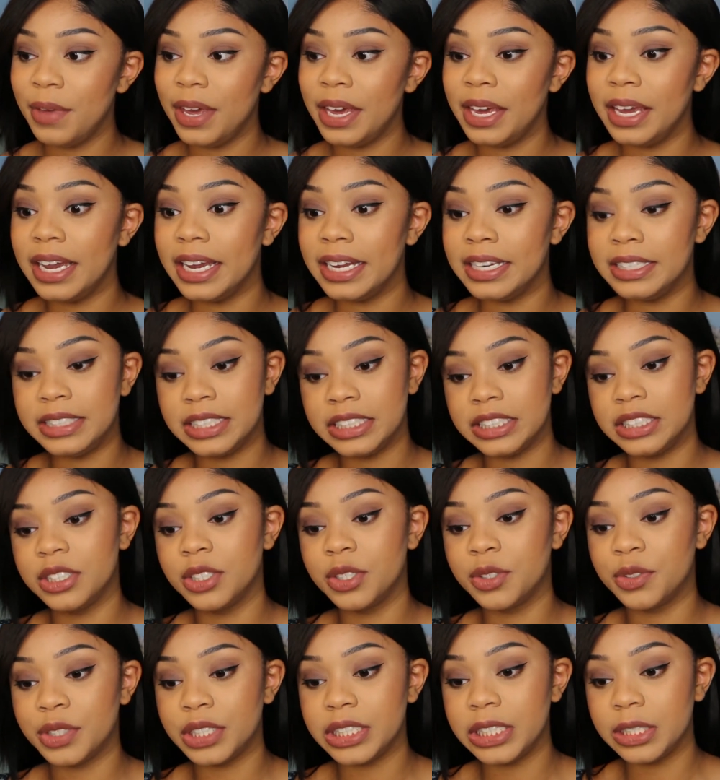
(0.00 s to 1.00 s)
me and
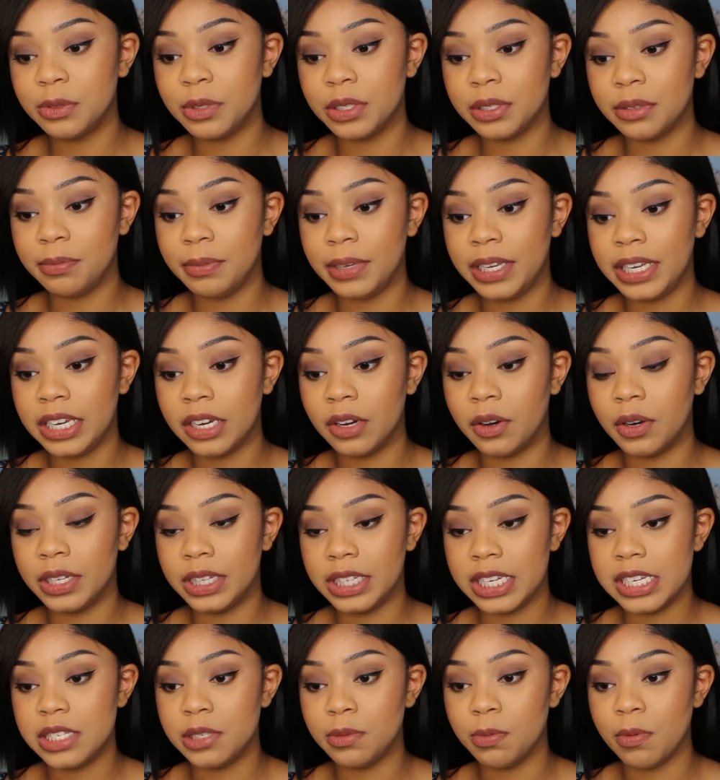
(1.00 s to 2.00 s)
disagree with me
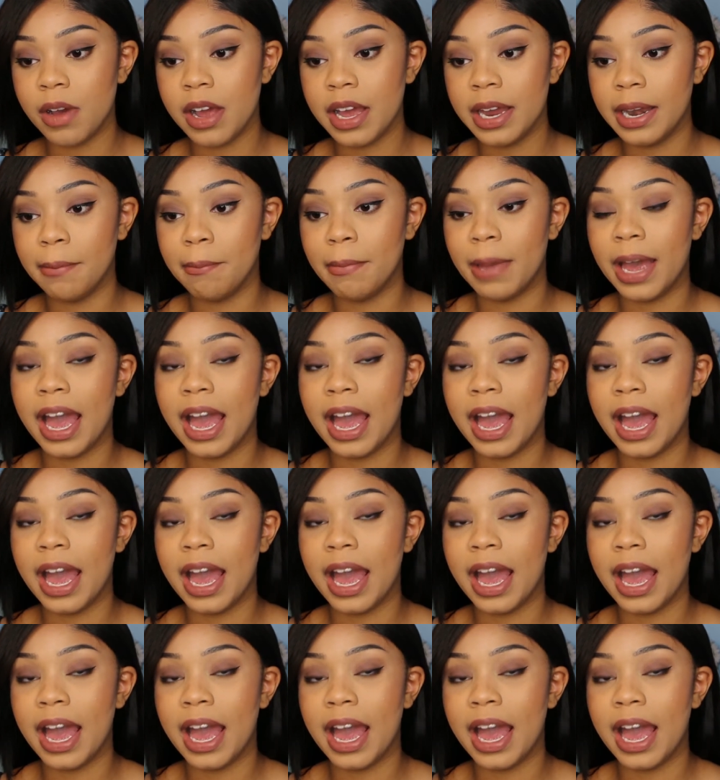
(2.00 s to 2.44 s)
on this one,